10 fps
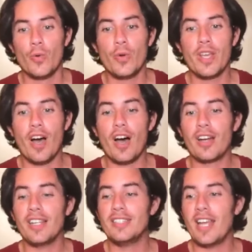we
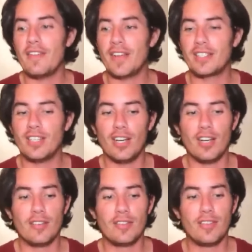are in the effect
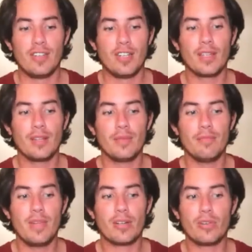of
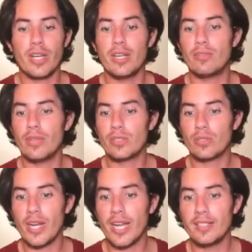Mercury
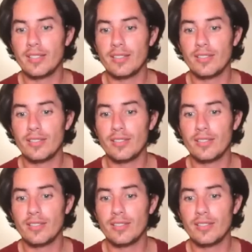retrograde.